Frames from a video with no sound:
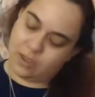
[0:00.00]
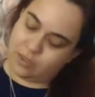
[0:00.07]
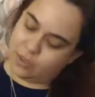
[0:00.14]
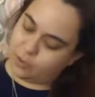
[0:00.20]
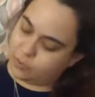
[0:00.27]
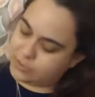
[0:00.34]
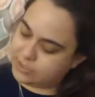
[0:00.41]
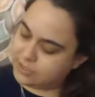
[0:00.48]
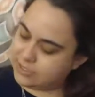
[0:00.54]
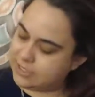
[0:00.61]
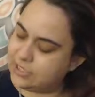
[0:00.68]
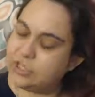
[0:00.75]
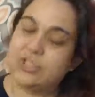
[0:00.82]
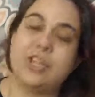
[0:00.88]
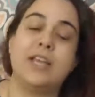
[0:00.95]
those
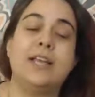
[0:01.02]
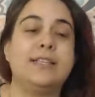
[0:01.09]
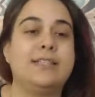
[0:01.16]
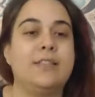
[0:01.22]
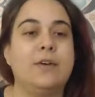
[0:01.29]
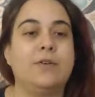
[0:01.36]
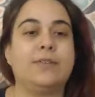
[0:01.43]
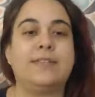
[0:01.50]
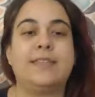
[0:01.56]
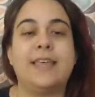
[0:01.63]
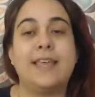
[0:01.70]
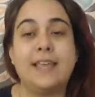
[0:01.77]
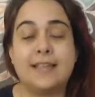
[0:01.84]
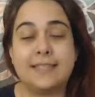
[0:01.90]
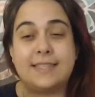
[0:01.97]
teachings, those
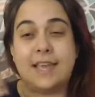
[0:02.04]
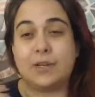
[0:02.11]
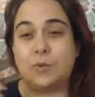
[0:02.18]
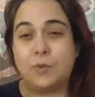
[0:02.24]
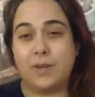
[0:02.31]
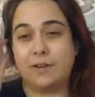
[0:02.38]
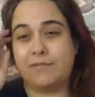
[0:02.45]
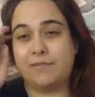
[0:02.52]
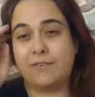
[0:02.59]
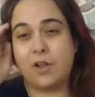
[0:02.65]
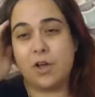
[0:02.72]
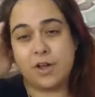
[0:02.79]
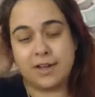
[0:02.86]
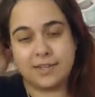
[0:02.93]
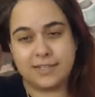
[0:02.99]
things that we have
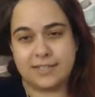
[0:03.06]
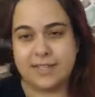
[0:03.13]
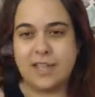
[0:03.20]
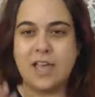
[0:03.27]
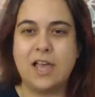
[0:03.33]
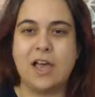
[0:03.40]
learned